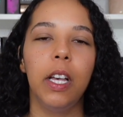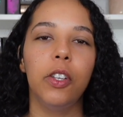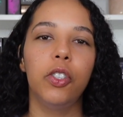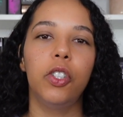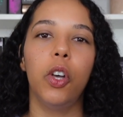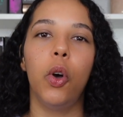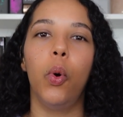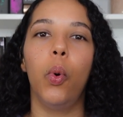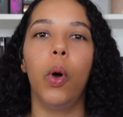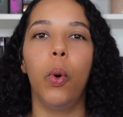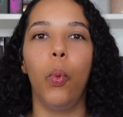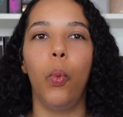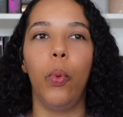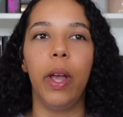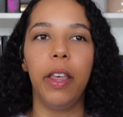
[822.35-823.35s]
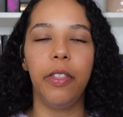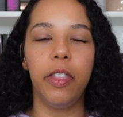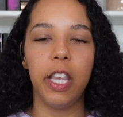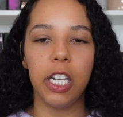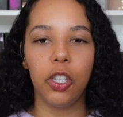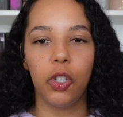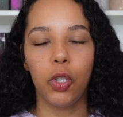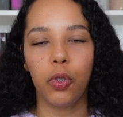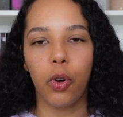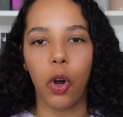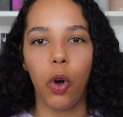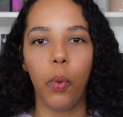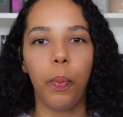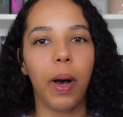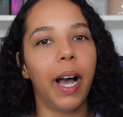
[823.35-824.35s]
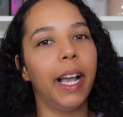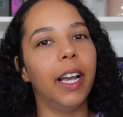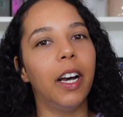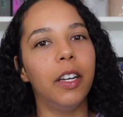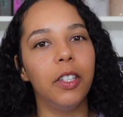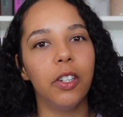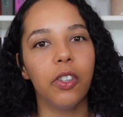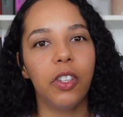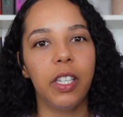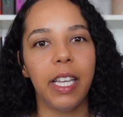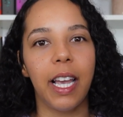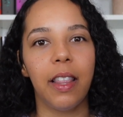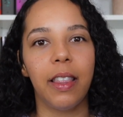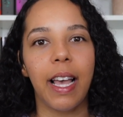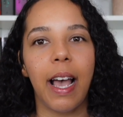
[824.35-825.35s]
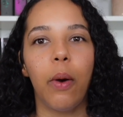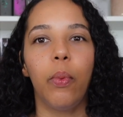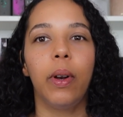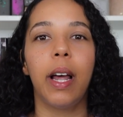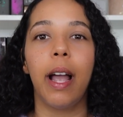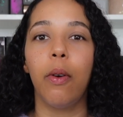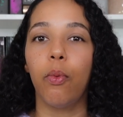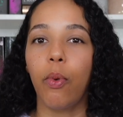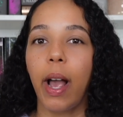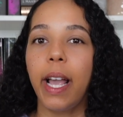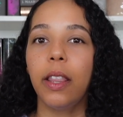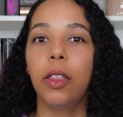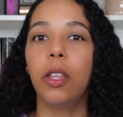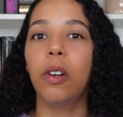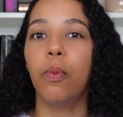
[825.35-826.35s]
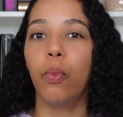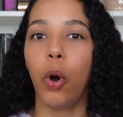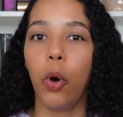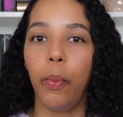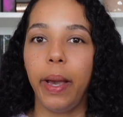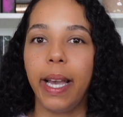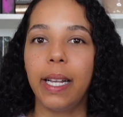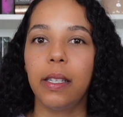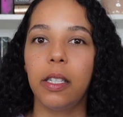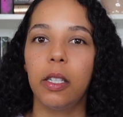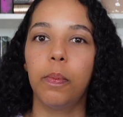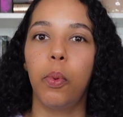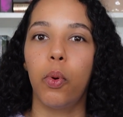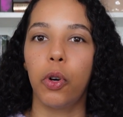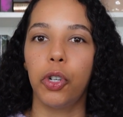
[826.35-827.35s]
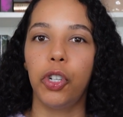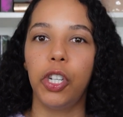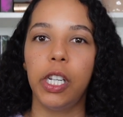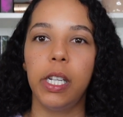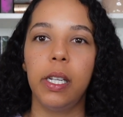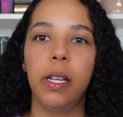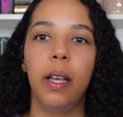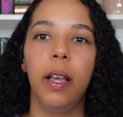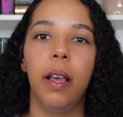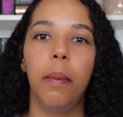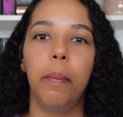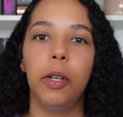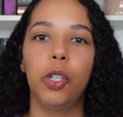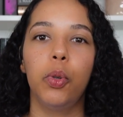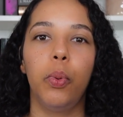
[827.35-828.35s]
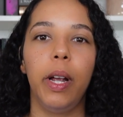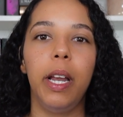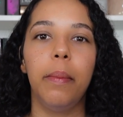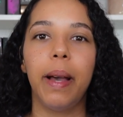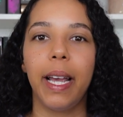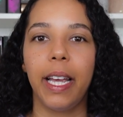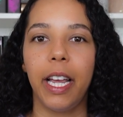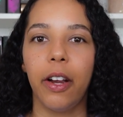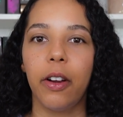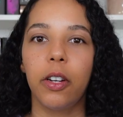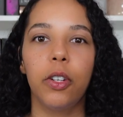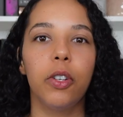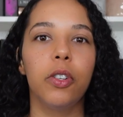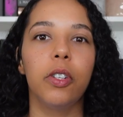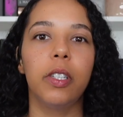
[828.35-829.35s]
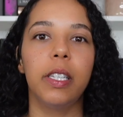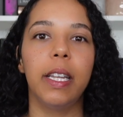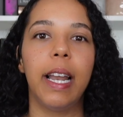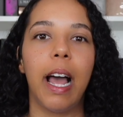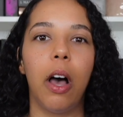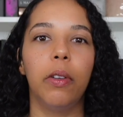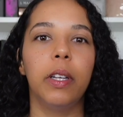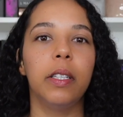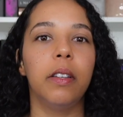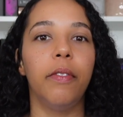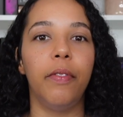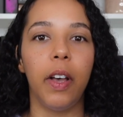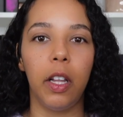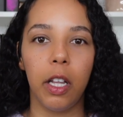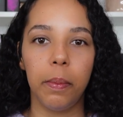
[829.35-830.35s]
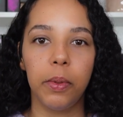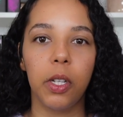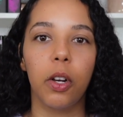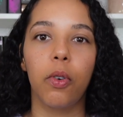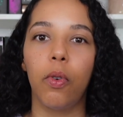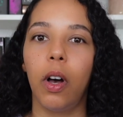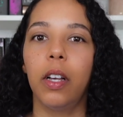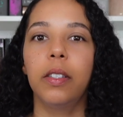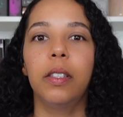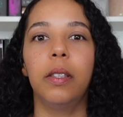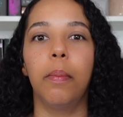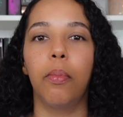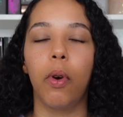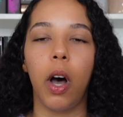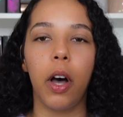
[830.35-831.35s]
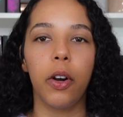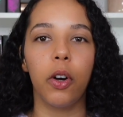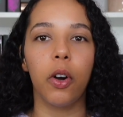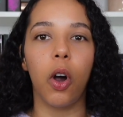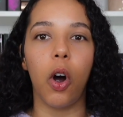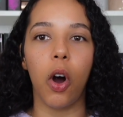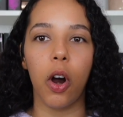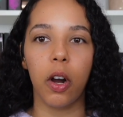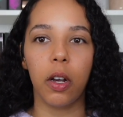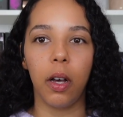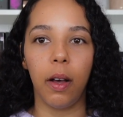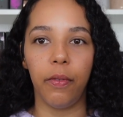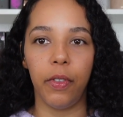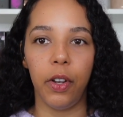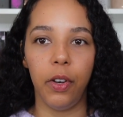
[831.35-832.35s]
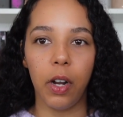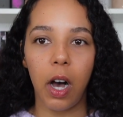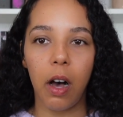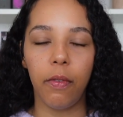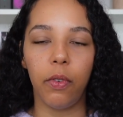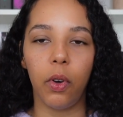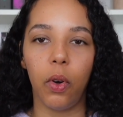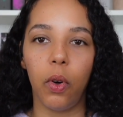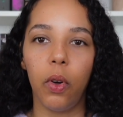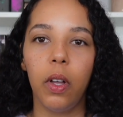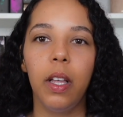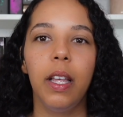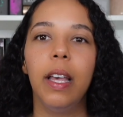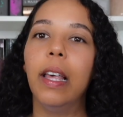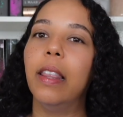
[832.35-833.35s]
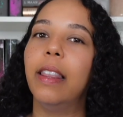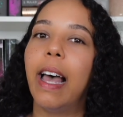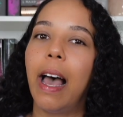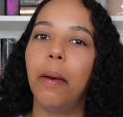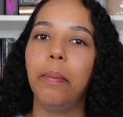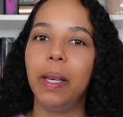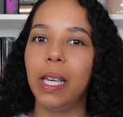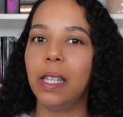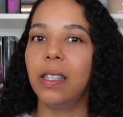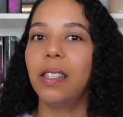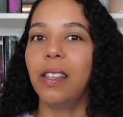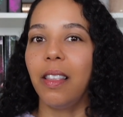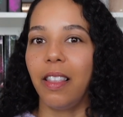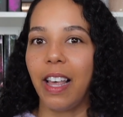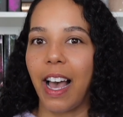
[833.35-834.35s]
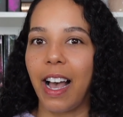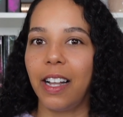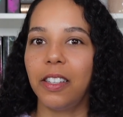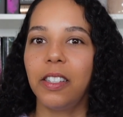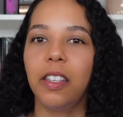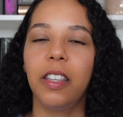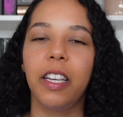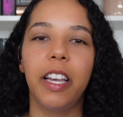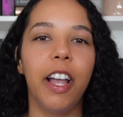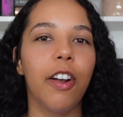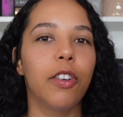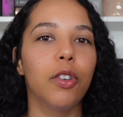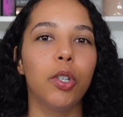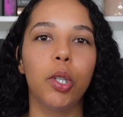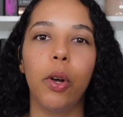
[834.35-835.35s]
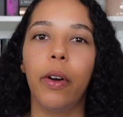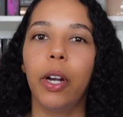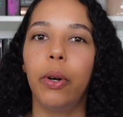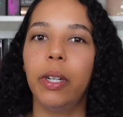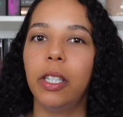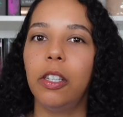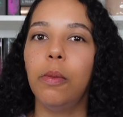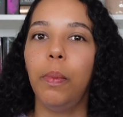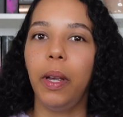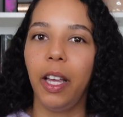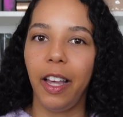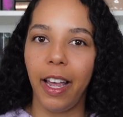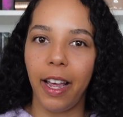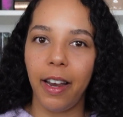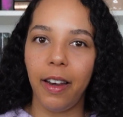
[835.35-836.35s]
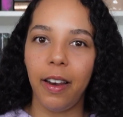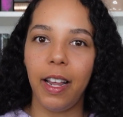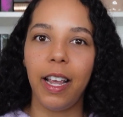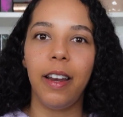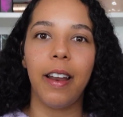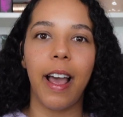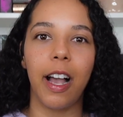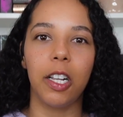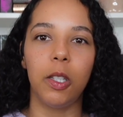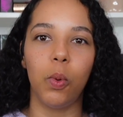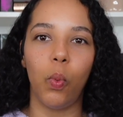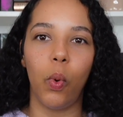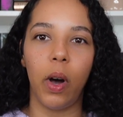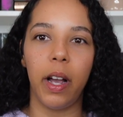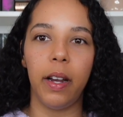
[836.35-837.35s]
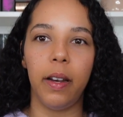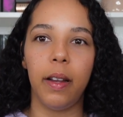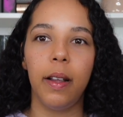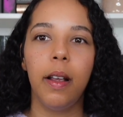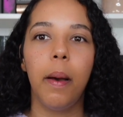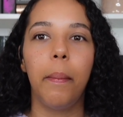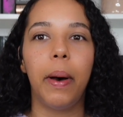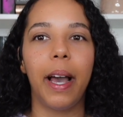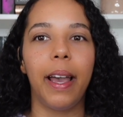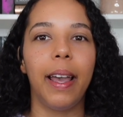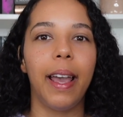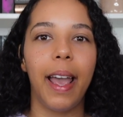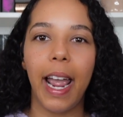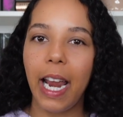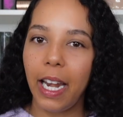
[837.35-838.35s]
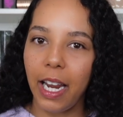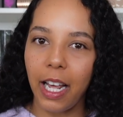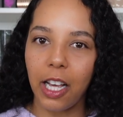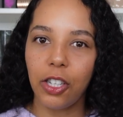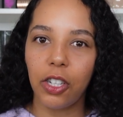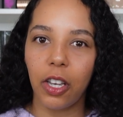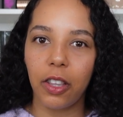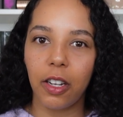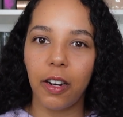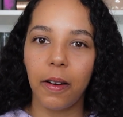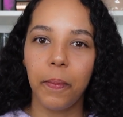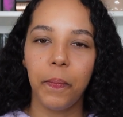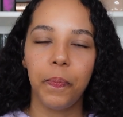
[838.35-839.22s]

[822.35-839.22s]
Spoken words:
So with this trope, I understand that when I write the romance portion between my characters and how that develops across the broader arc of the novel, that means that the characters are going to begin in Act 1 by hating each other.